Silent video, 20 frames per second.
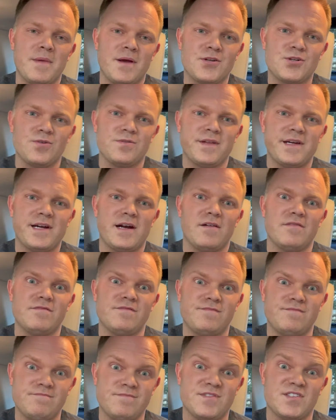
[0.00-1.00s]
make sure they are
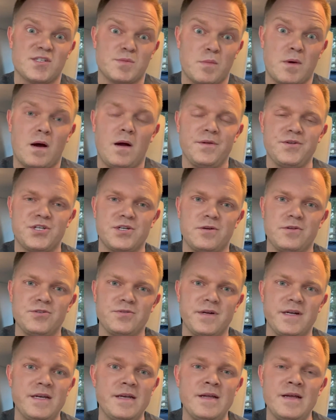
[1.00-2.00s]
small
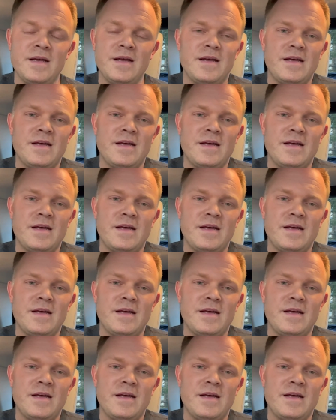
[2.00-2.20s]
children.